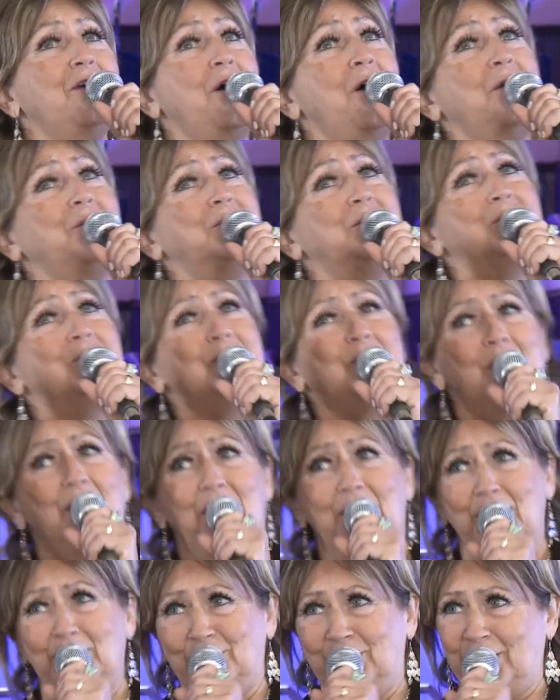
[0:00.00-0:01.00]

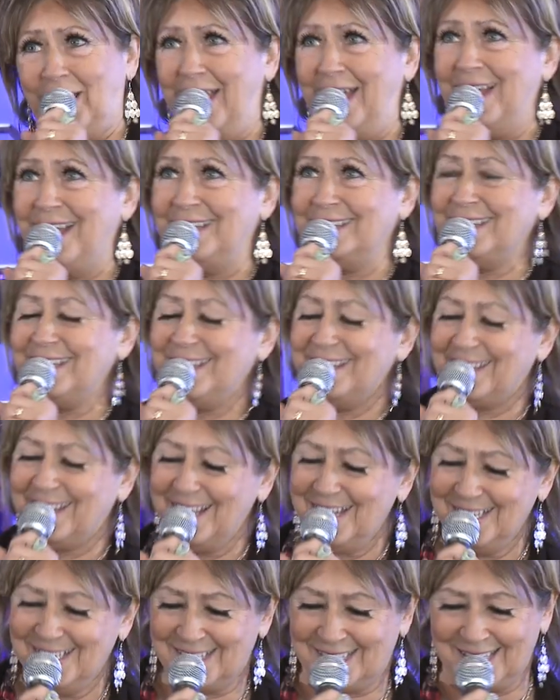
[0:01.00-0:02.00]
Ottawa Valley,
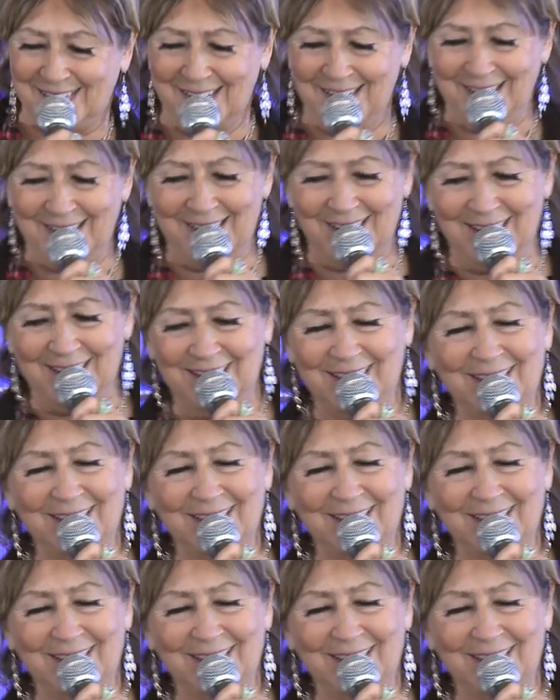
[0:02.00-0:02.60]
they say.